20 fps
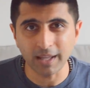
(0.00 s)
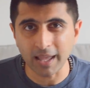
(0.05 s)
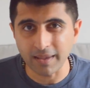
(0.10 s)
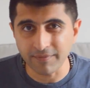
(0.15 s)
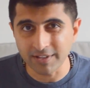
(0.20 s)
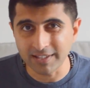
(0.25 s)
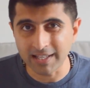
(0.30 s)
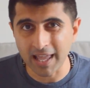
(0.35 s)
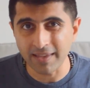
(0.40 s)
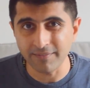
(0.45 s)

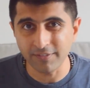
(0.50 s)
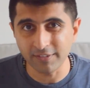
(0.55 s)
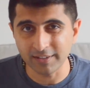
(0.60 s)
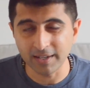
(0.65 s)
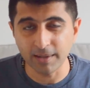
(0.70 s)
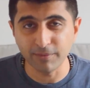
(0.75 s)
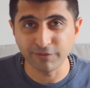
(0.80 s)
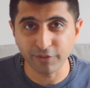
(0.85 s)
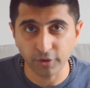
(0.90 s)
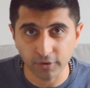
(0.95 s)
David Davis,
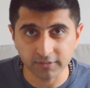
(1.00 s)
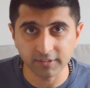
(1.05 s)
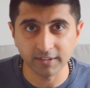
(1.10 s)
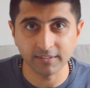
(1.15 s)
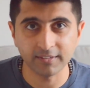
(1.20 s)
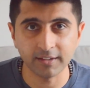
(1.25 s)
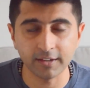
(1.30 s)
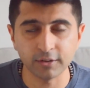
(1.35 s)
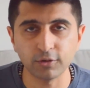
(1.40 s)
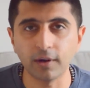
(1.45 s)
Liam Fox,
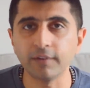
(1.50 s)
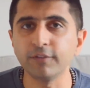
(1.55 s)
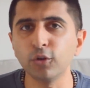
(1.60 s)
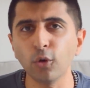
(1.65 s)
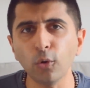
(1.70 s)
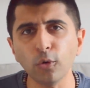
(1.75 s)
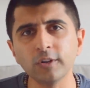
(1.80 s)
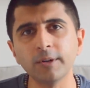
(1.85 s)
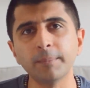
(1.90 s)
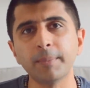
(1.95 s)
etc., have
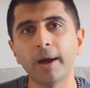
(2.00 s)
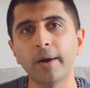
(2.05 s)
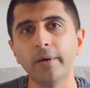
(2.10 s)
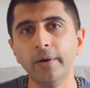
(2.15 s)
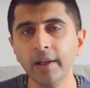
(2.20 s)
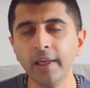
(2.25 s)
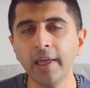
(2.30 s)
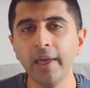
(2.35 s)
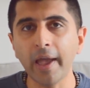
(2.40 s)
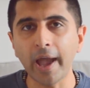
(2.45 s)
talked
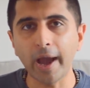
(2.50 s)
about